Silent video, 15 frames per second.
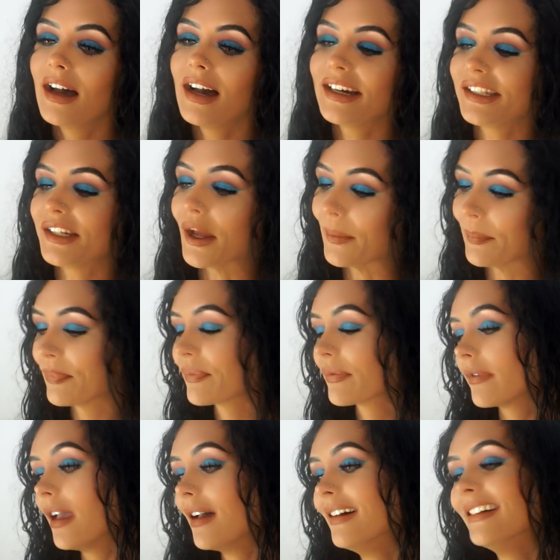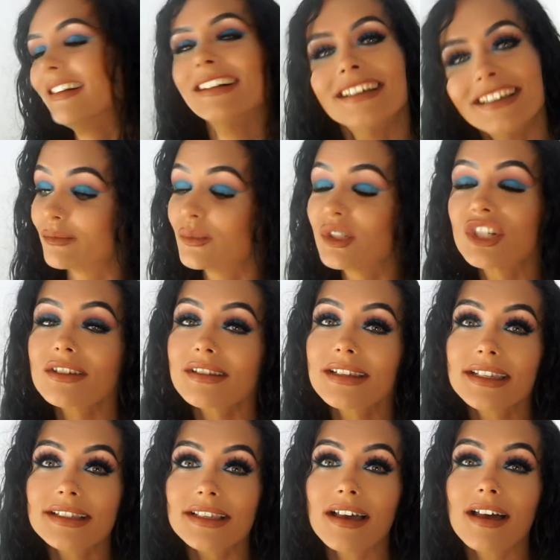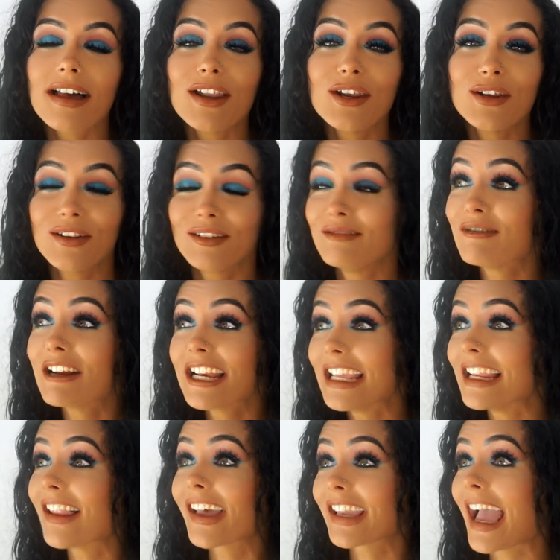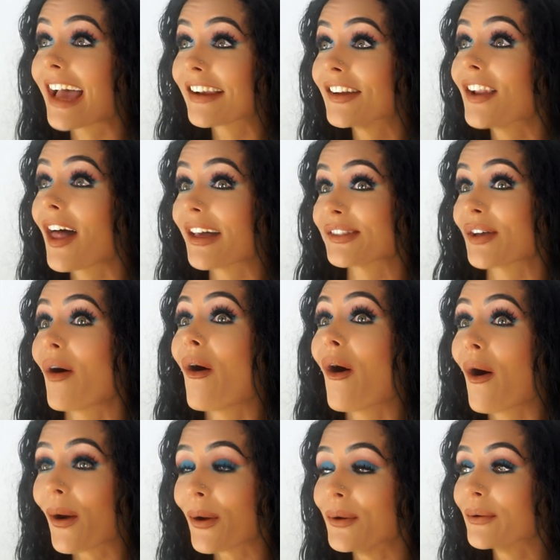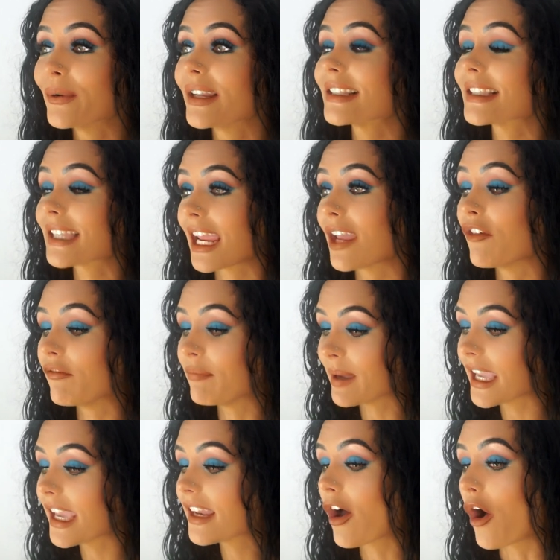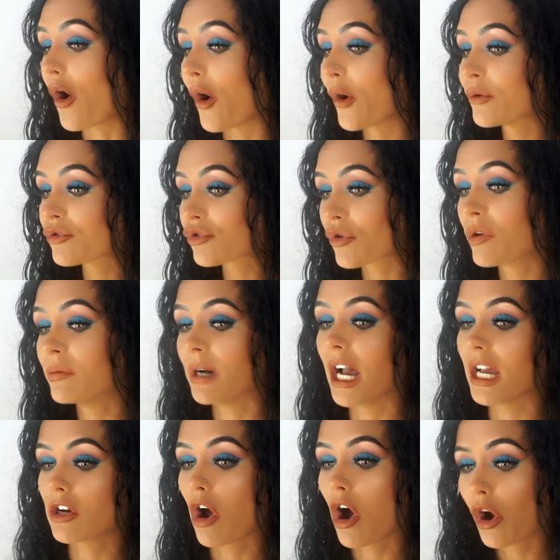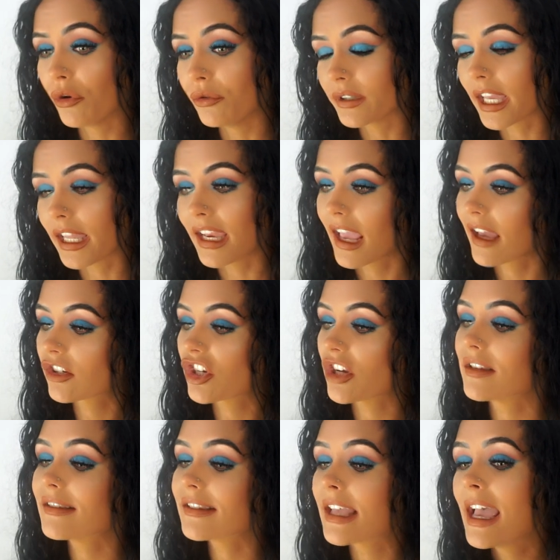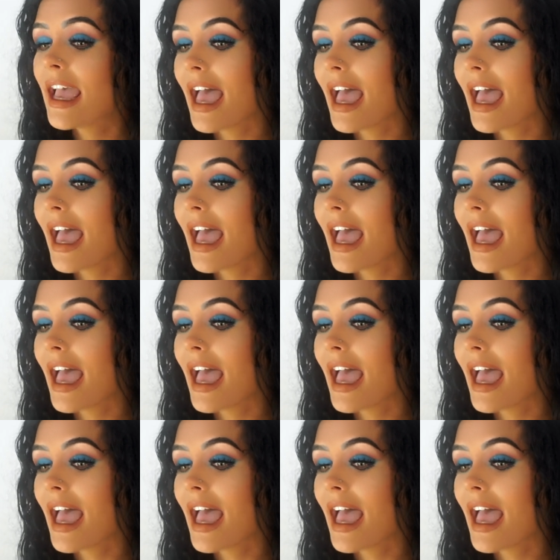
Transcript: I don't know. We just need to really like analyze our own state of being, our own trauma and our own connections,